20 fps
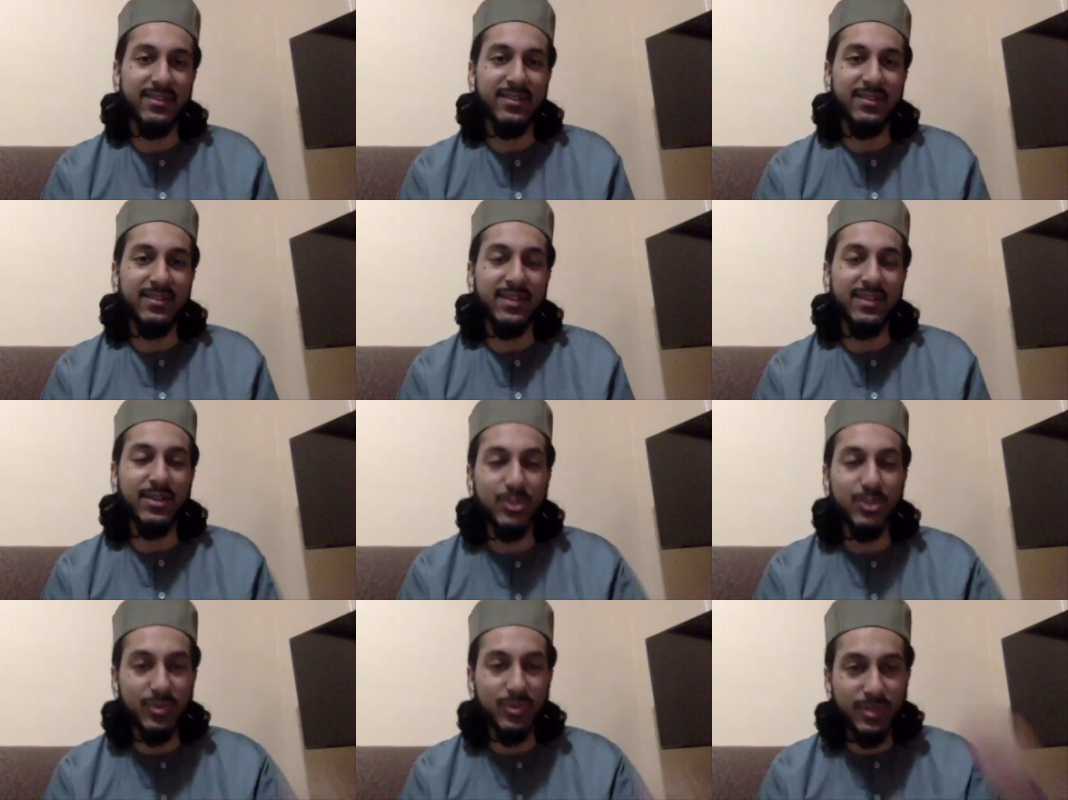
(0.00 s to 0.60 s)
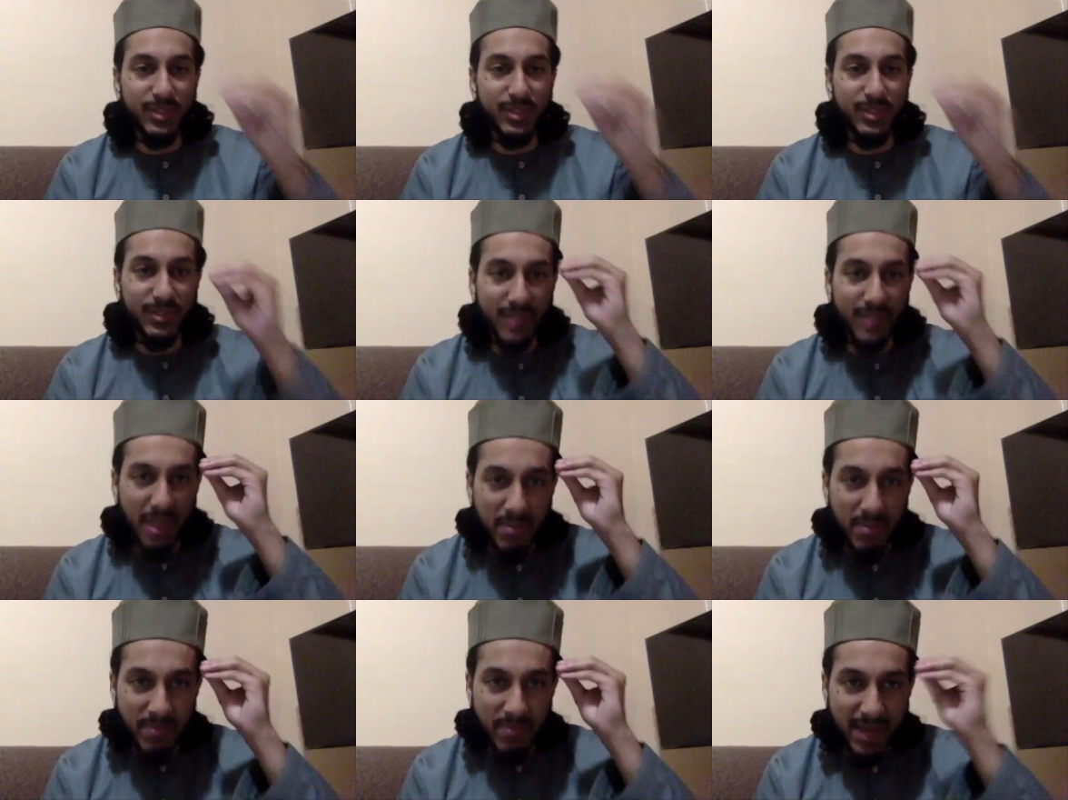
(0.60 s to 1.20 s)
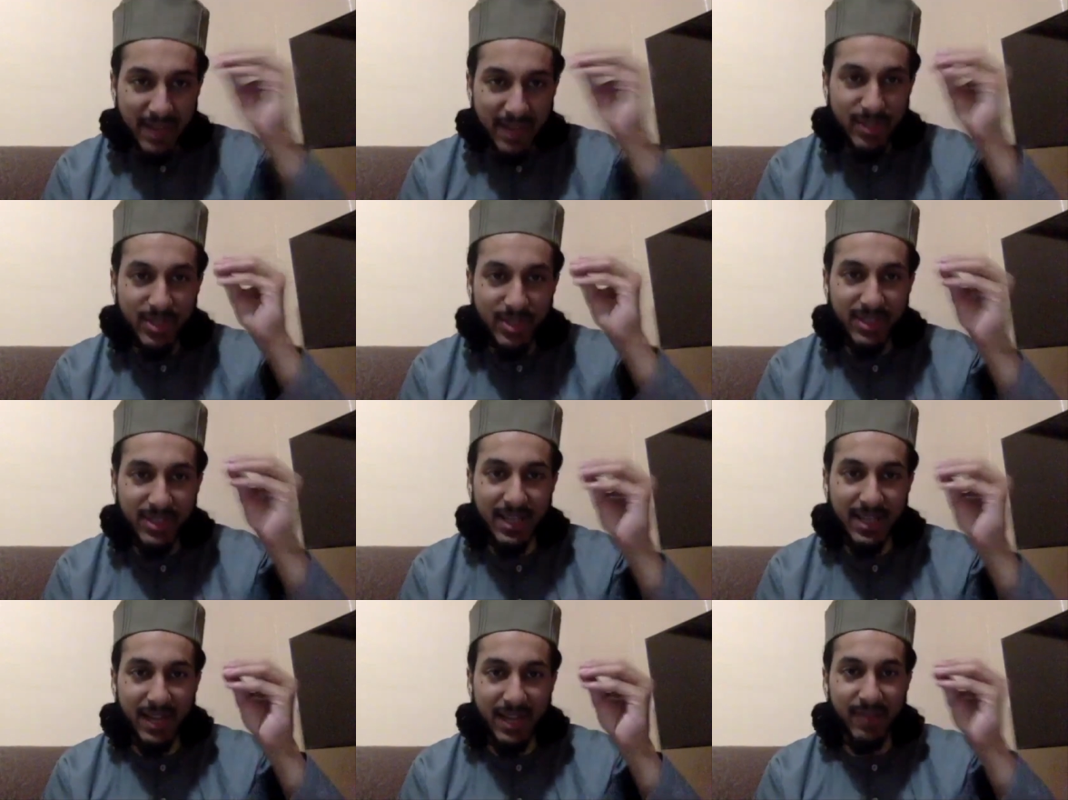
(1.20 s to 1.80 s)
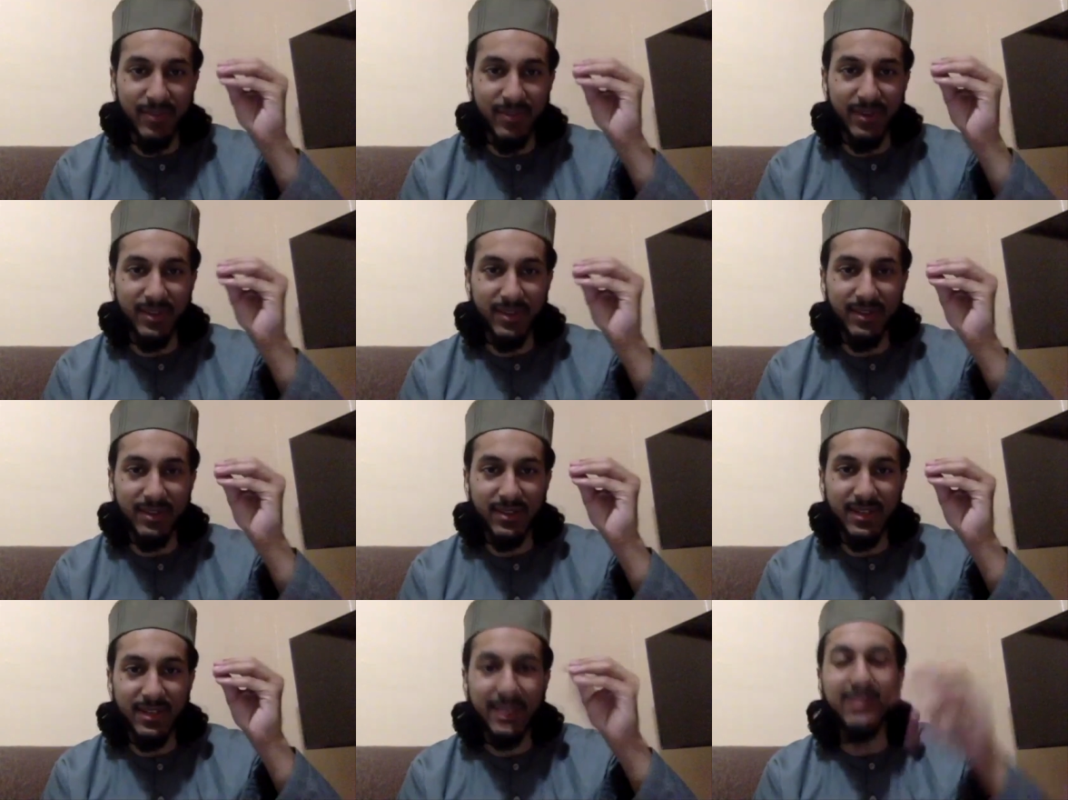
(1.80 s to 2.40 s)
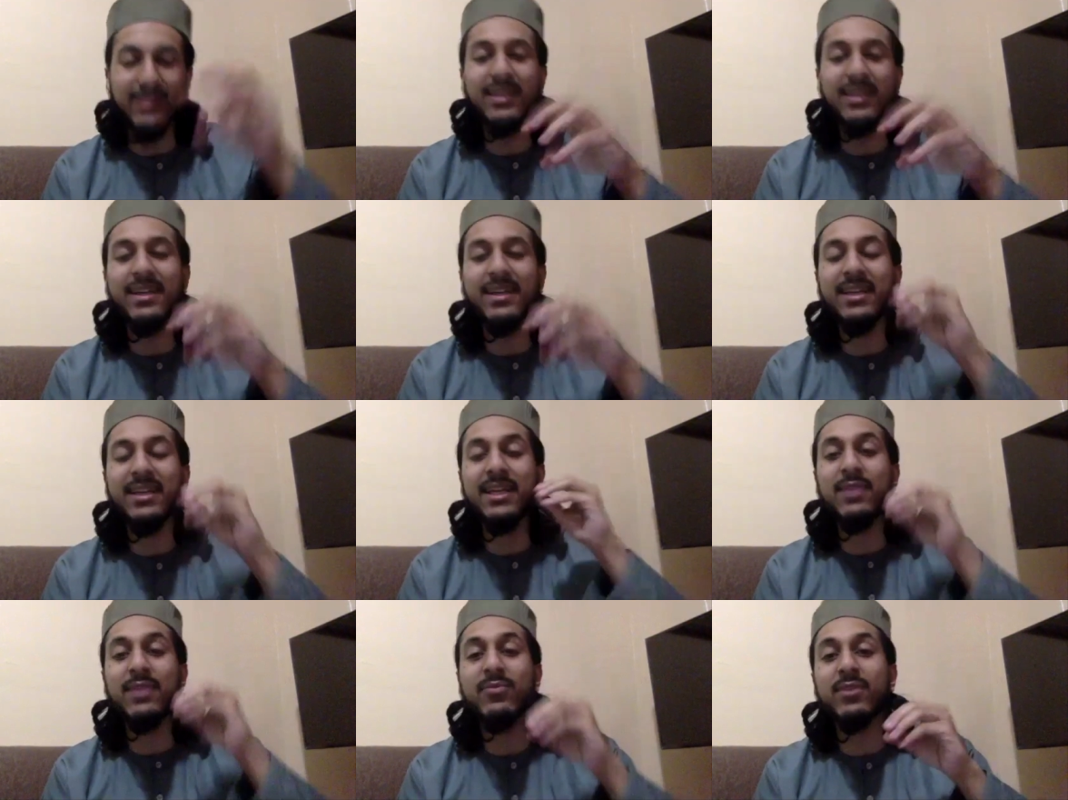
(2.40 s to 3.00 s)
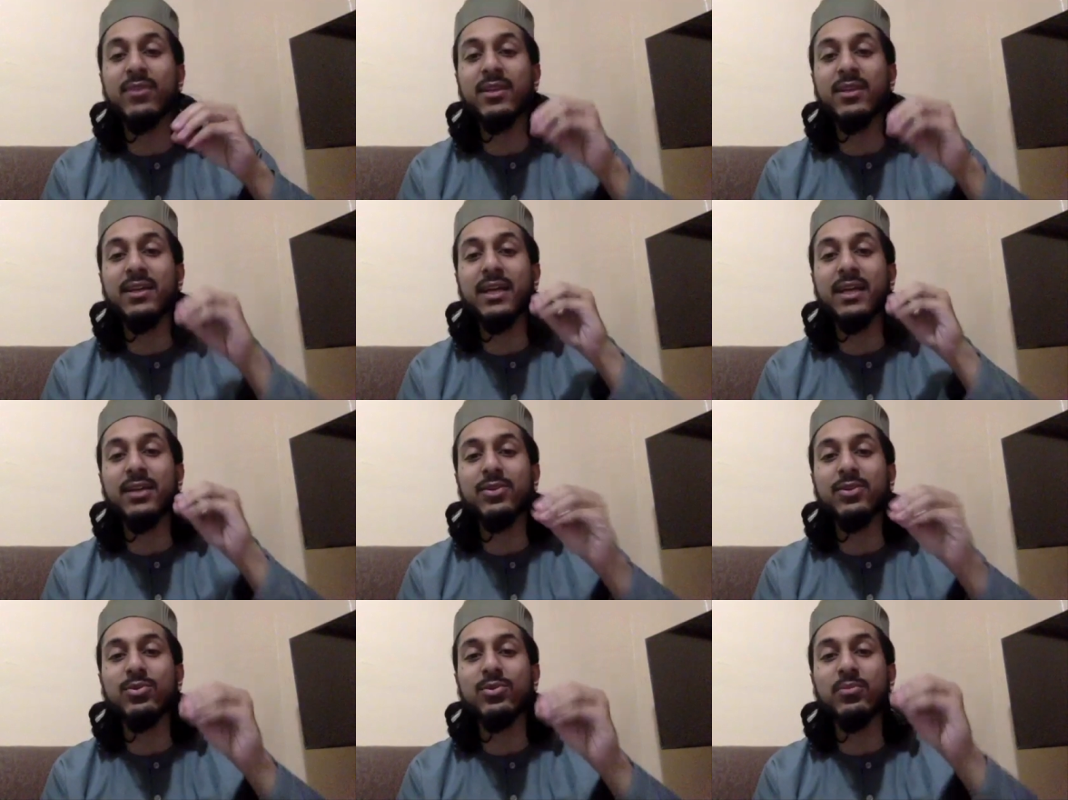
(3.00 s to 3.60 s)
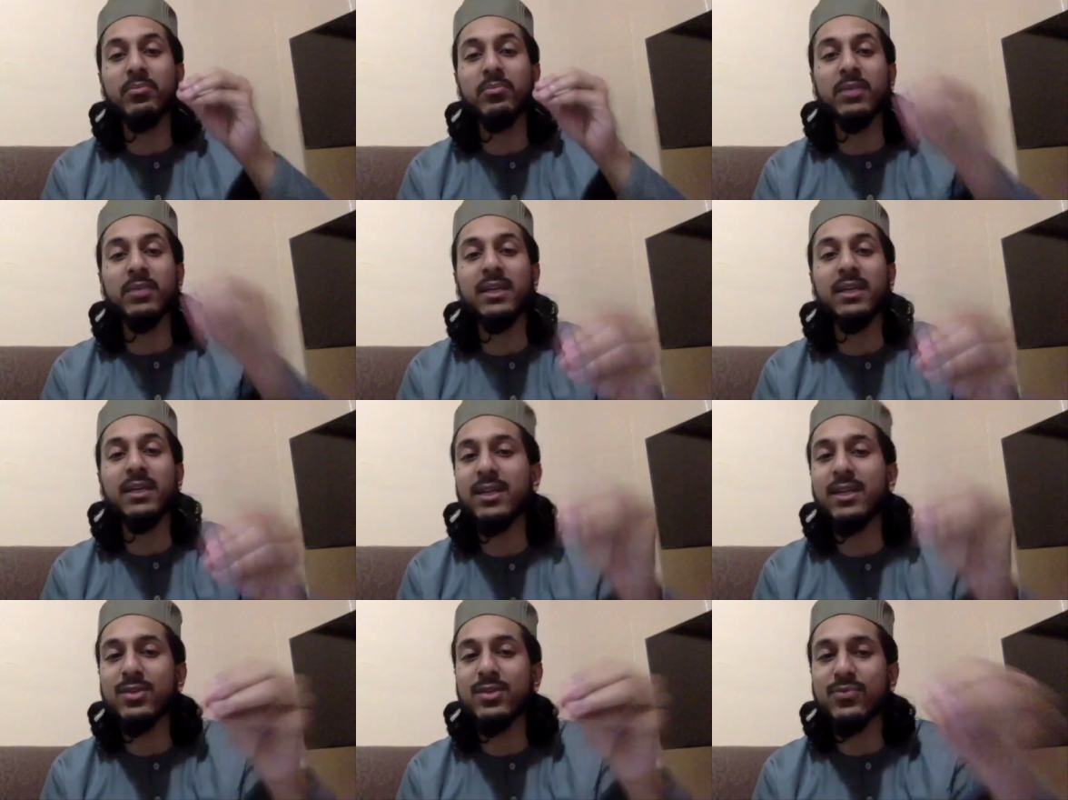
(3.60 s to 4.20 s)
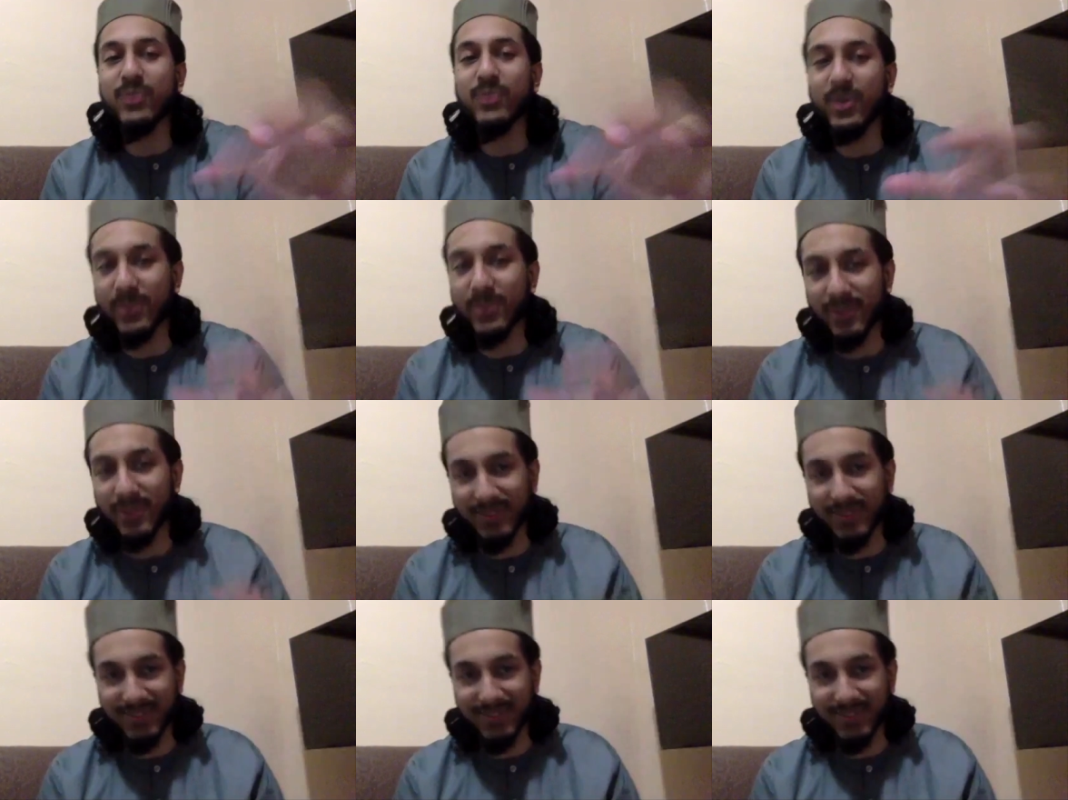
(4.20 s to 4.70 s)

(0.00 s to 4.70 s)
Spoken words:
Now just imagine that, right? He didn't even get to meet his father.